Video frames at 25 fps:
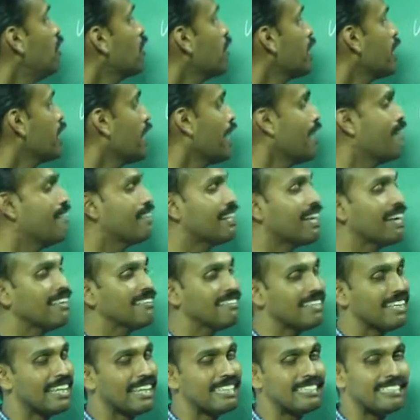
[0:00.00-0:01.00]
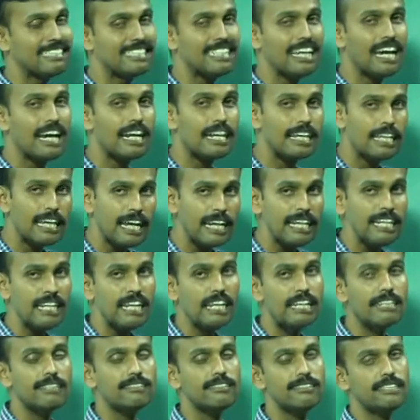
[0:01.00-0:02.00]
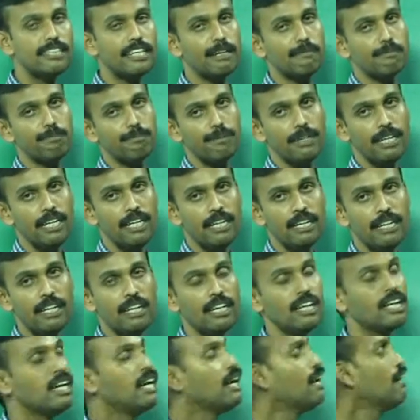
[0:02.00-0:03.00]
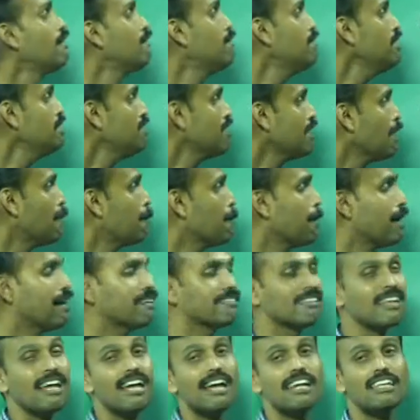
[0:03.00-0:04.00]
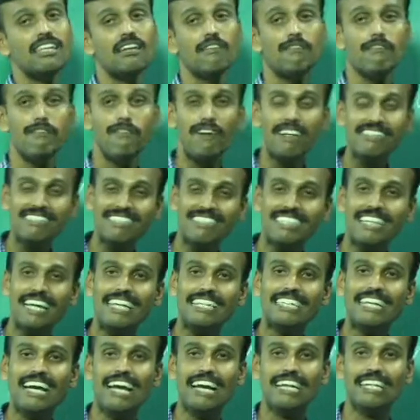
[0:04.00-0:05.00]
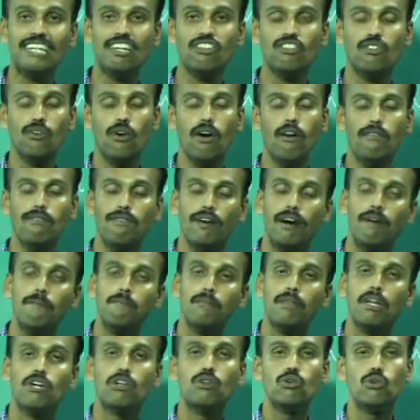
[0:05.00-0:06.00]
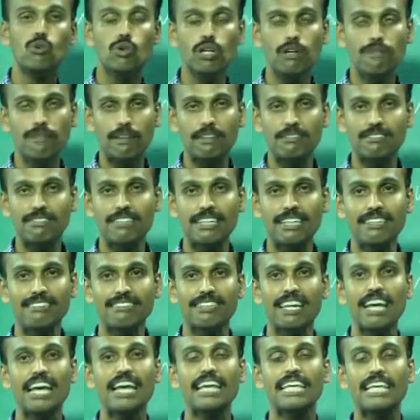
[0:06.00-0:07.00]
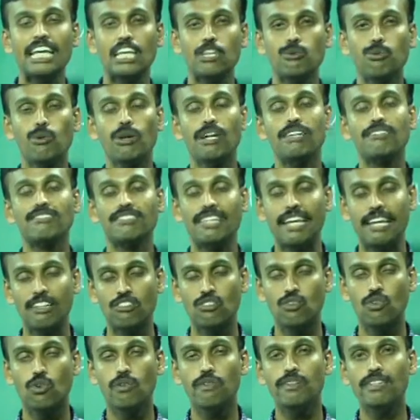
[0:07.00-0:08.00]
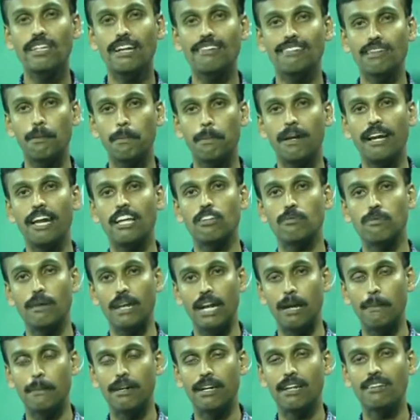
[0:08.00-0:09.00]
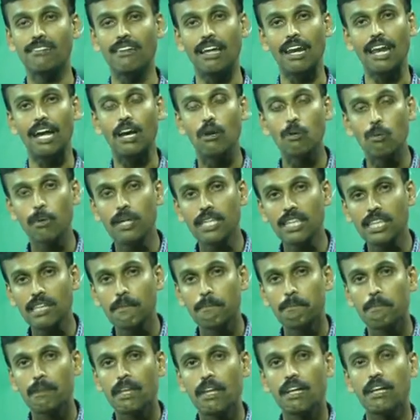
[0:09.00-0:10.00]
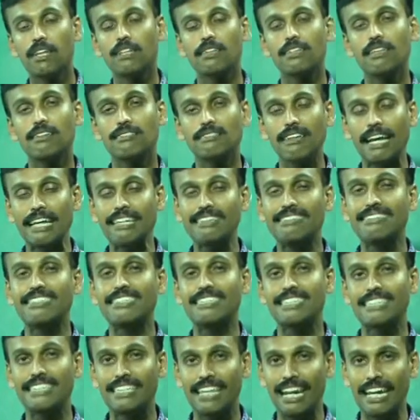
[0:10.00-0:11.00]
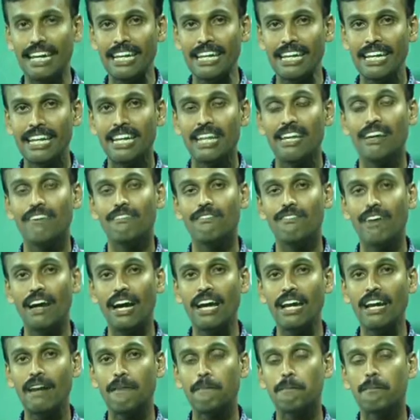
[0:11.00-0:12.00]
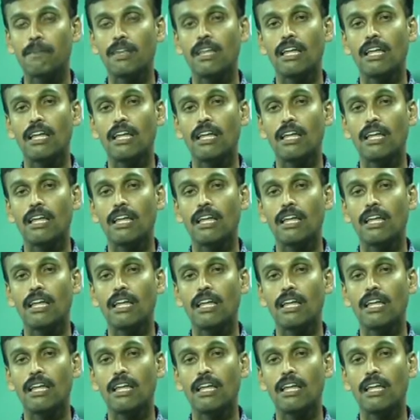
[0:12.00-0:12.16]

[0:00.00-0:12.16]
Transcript: you can have it as strncmp, which compares the first n characters of two different strings s1 and s2 which are supplied as parameters along with the size n, where